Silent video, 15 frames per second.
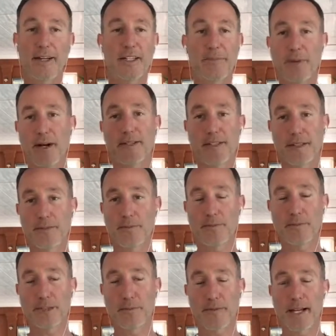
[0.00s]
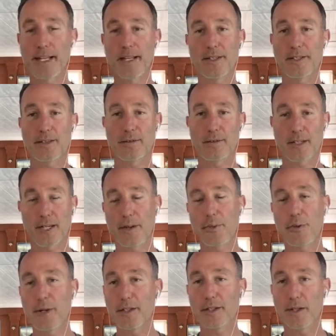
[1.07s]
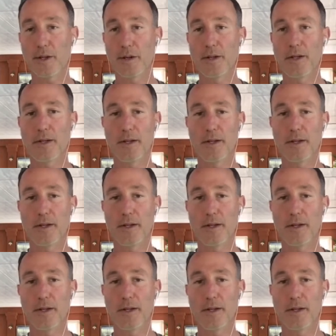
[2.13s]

I just bought some Nikes a couple weeks ago,